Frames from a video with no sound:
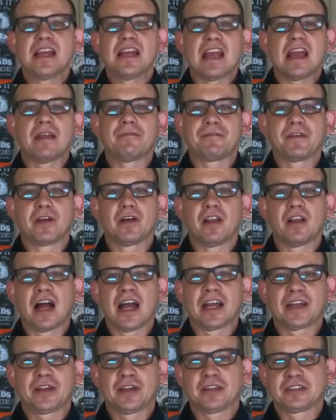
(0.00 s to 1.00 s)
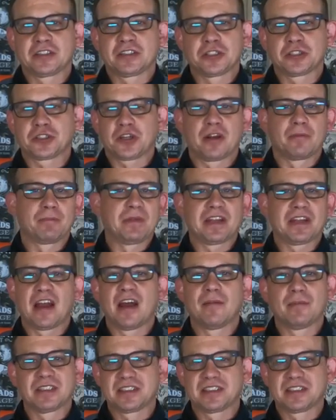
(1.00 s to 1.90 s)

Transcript: and feel like it's just going to become